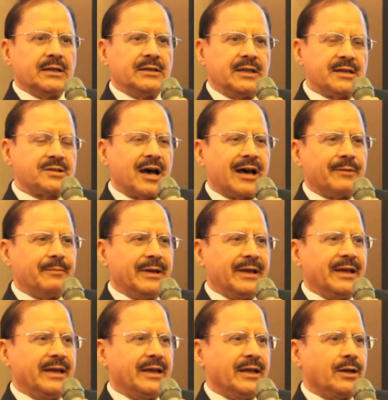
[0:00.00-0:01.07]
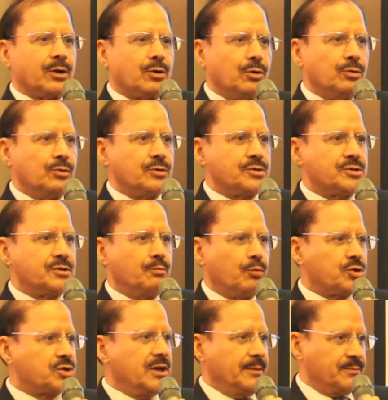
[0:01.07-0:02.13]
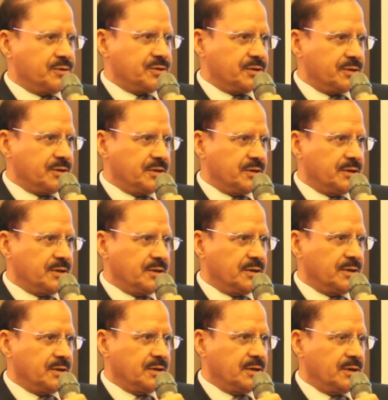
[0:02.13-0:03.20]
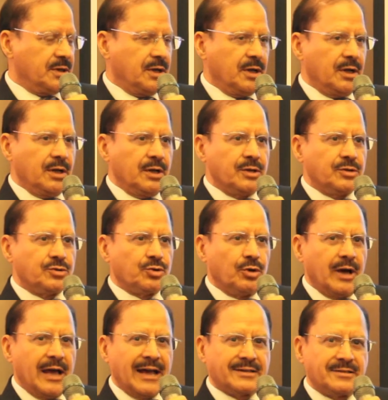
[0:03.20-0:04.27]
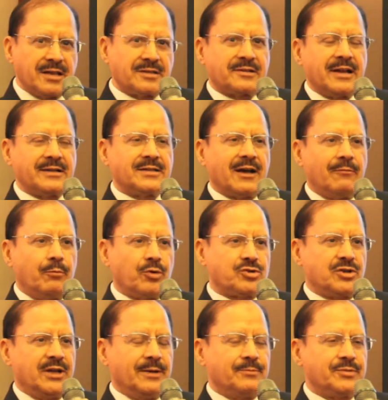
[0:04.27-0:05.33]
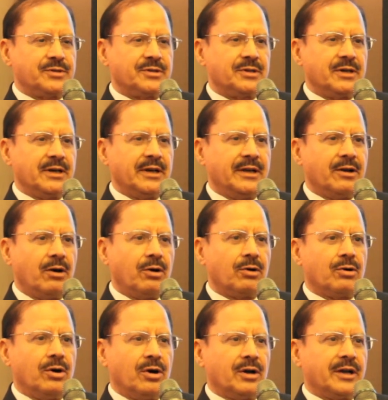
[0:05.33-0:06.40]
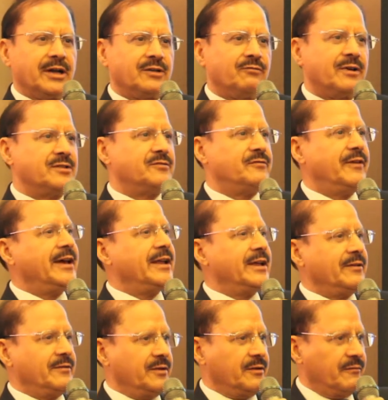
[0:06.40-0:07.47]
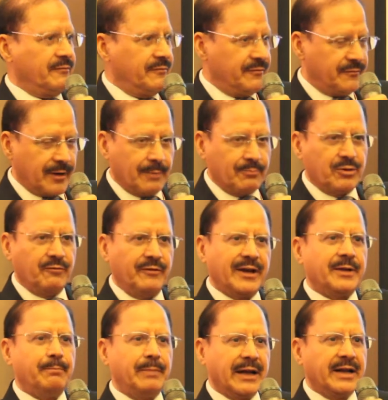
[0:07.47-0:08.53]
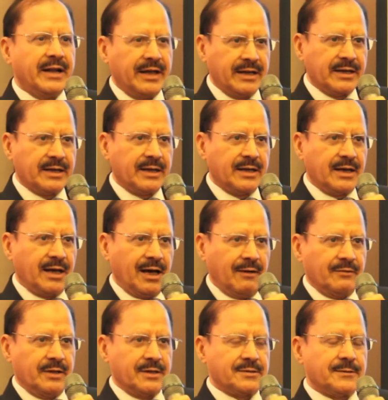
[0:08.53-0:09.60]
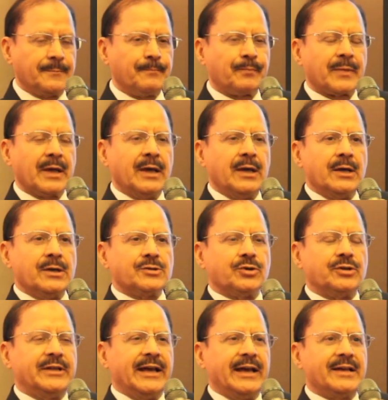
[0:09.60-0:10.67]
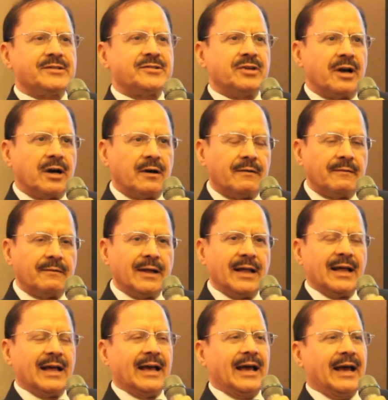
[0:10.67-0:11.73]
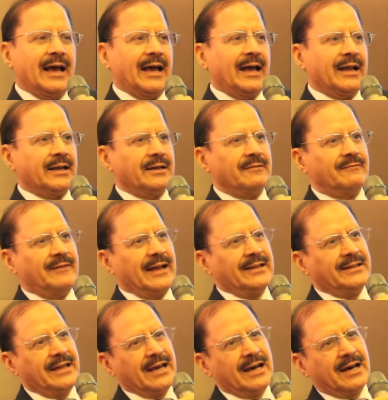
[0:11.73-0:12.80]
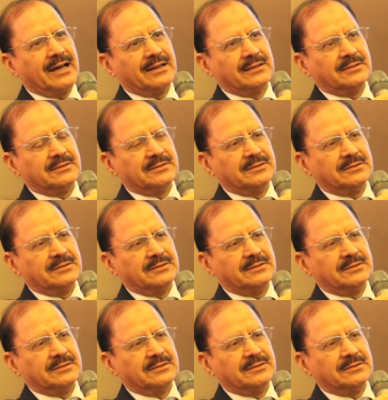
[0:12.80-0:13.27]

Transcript: This army includes Muslims. So existence of Muslims in Hong Kong, it was from the very beginning of this. So they serve, and when they are